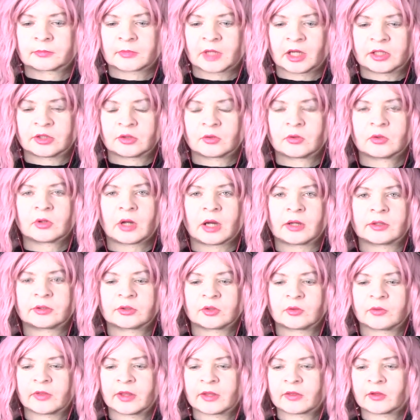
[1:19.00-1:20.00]
I don't I
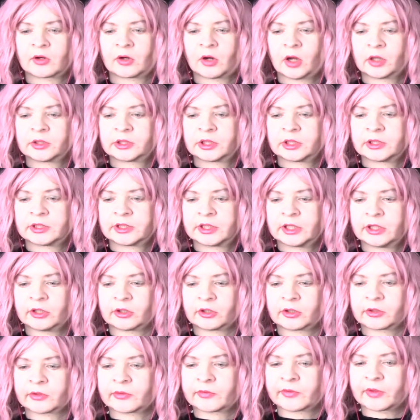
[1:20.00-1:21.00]
don't think they're hunting
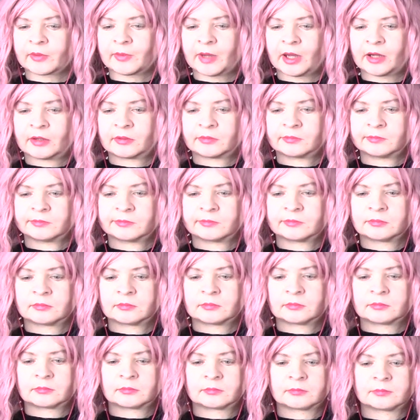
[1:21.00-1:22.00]
deer somehow.
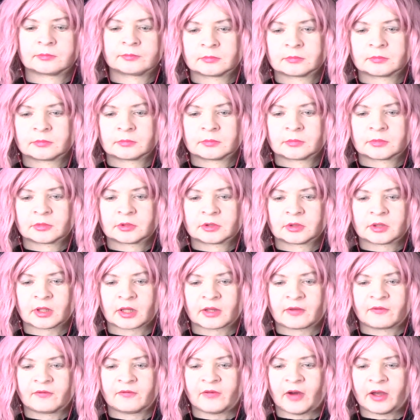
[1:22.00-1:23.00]

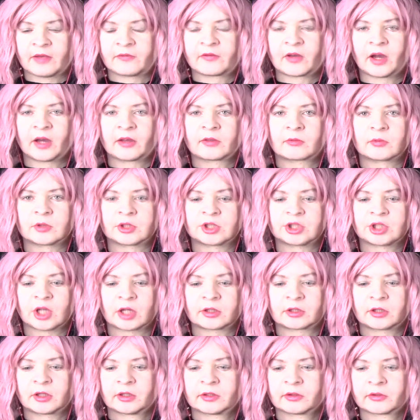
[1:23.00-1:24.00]
Like five guys with
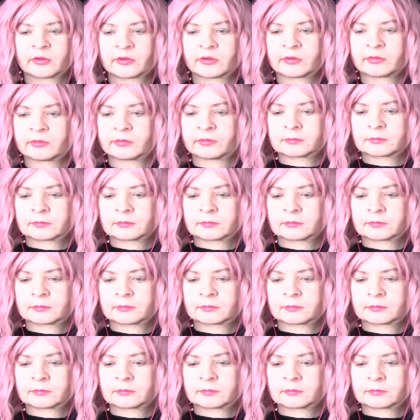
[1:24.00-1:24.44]
shotguns.